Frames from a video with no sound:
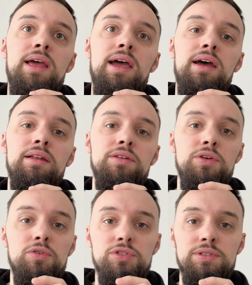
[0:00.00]
and
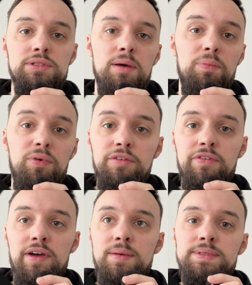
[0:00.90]
use
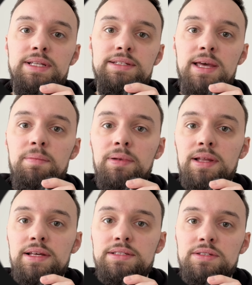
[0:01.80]
prefabs and
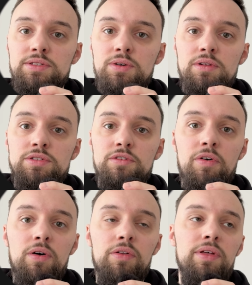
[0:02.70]
templates and so on and so
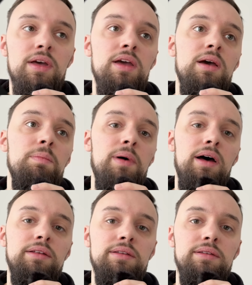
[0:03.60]
forth.
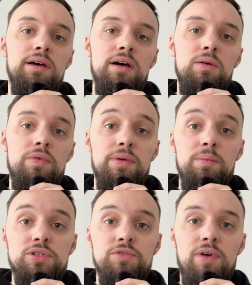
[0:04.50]
But with the
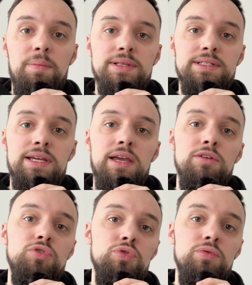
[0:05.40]
Immersive Web SDK,
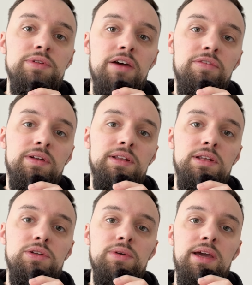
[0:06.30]
you do definitely
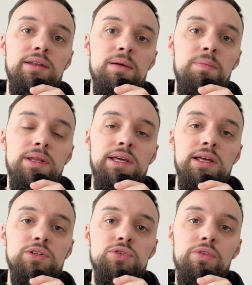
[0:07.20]
need to get a bit
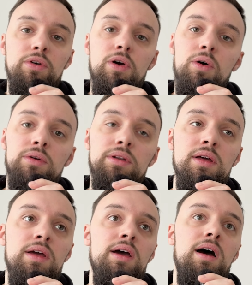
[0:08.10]
into the code.
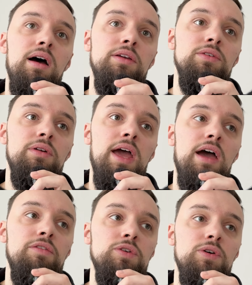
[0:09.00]
You don't
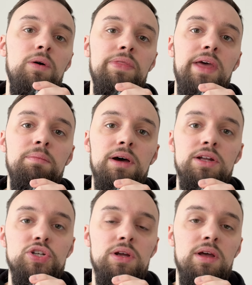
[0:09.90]
have to code that
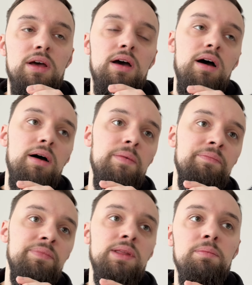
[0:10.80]
much,
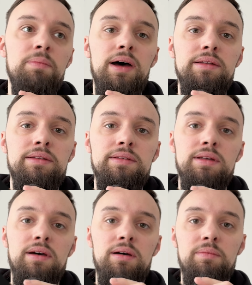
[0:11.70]
but
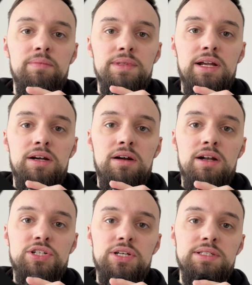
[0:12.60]
there
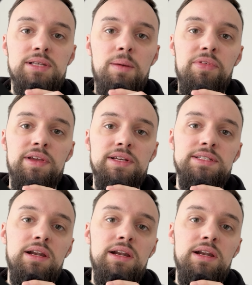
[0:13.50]
are just some things that